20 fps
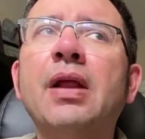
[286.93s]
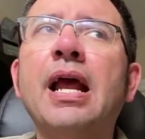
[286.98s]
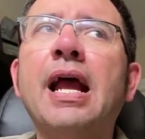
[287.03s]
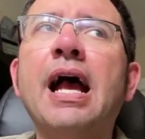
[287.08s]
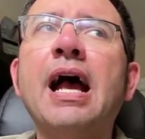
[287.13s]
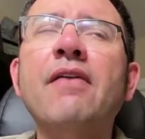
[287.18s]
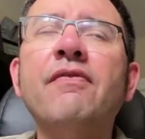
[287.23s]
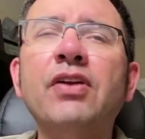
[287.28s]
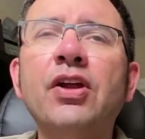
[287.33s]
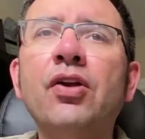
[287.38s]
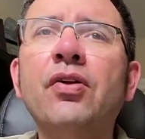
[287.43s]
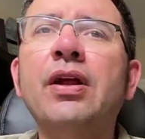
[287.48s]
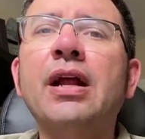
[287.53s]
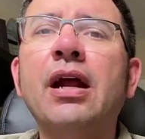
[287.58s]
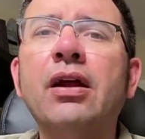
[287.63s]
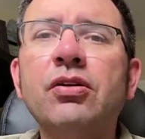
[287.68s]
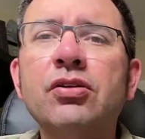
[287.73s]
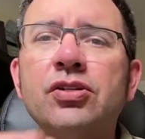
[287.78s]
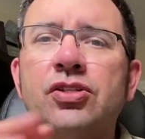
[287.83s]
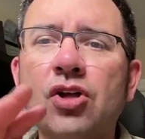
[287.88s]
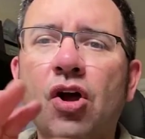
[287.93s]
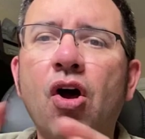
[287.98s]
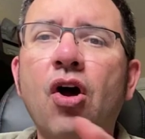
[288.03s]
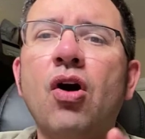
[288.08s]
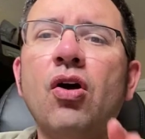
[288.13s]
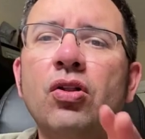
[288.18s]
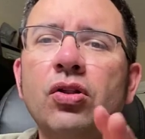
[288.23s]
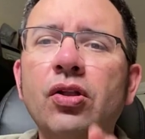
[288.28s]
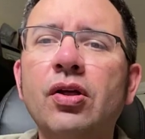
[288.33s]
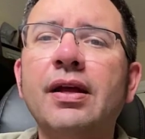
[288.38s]
having your characters
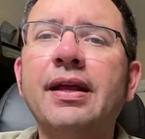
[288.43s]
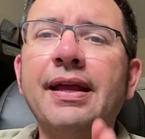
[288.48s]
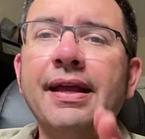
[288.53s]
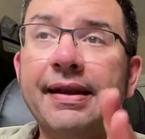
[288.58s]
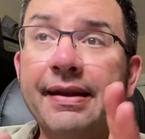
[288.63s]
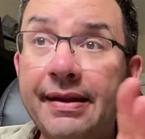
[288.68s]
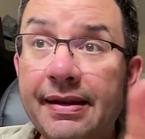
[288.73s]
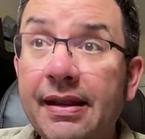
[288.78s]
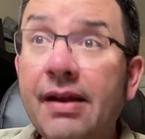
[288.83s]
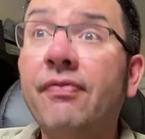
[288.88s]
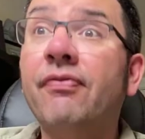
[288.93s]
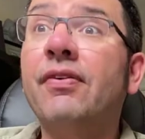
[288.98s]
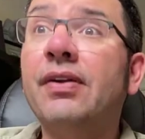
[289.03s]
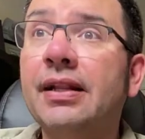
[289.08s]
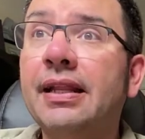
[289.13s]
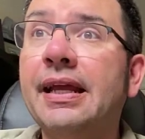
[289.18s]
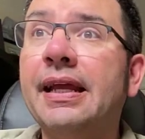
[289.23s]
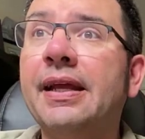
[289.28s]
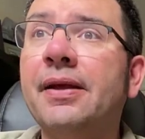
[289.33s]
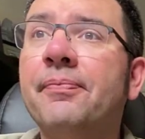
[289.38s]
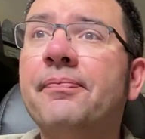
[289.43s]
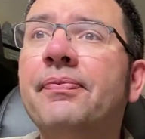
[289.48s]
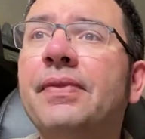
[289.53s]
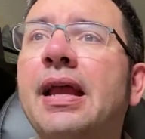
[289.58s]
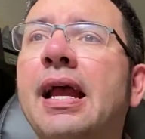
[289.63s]
all look differently.